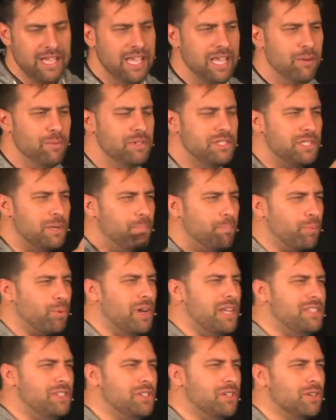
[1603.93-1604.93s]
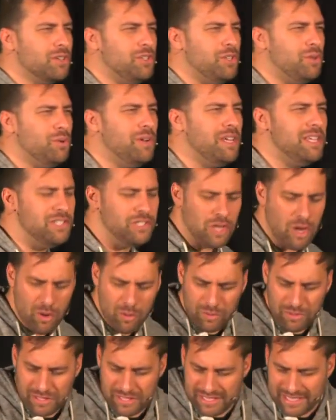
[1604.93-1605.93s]
He was a prisoner to his
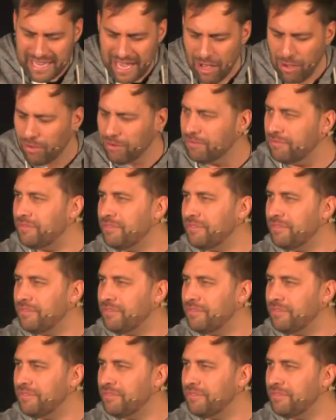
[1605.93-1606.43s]
own self.